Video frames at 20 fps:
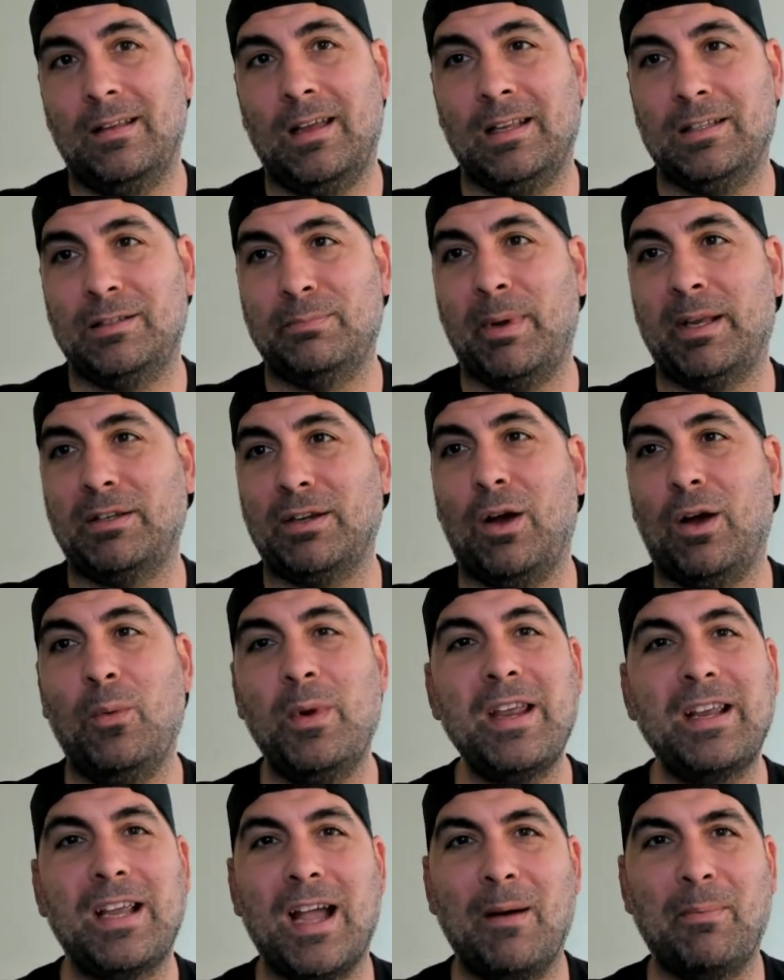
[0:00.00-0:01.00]
I spent all
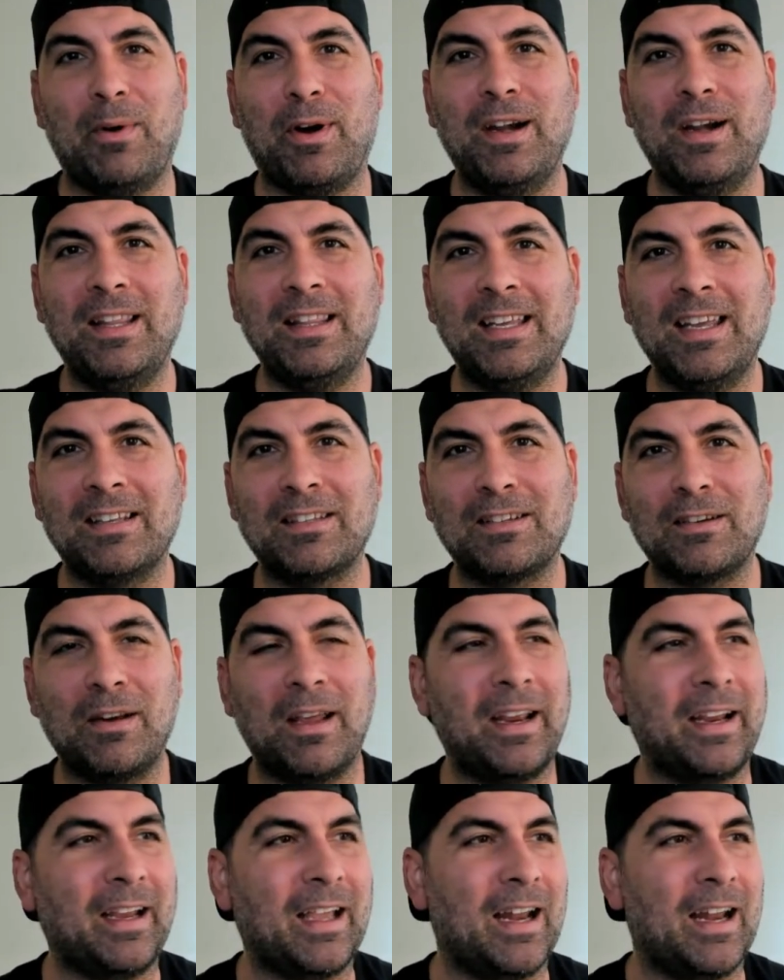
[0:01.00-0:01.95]
week upgrading the internet.